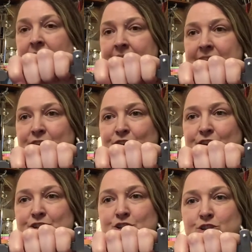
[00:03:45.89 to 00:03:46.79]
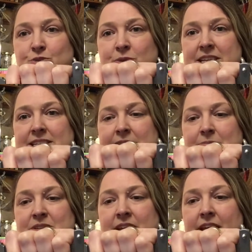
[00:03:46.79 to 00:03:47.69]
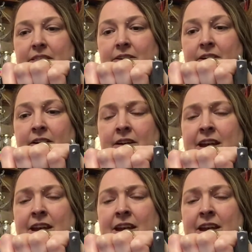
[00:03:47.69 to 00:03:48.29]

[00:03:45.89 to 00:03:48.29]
And then you're going to squeeze them together.